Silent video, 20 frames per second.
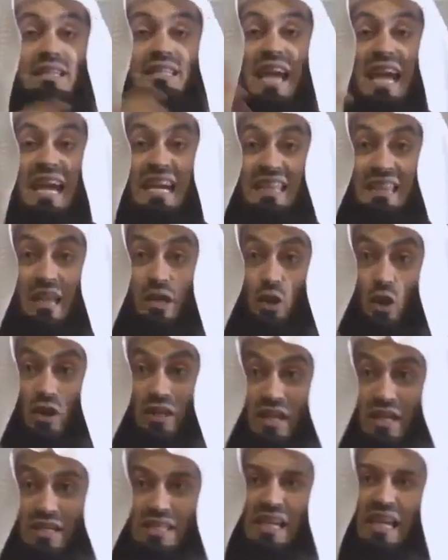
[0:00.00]
take the
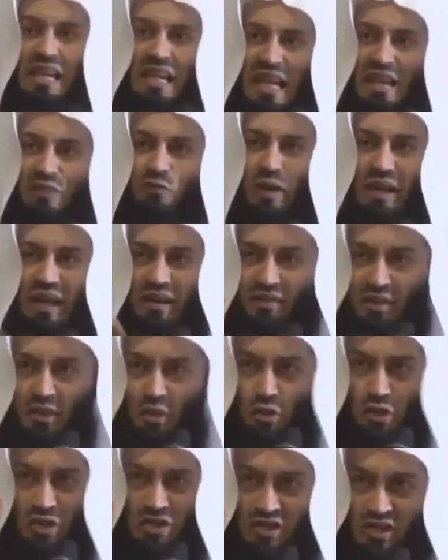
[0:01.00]
goodness and leave whatever
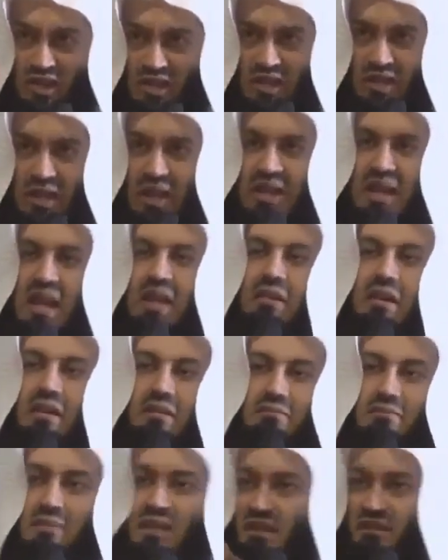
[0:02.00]
you consider an error.
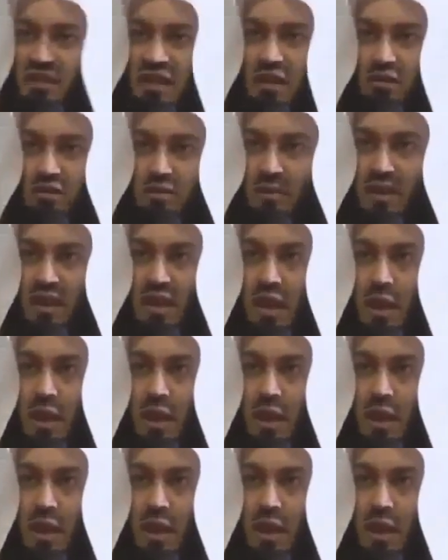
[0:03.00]
Leave it out.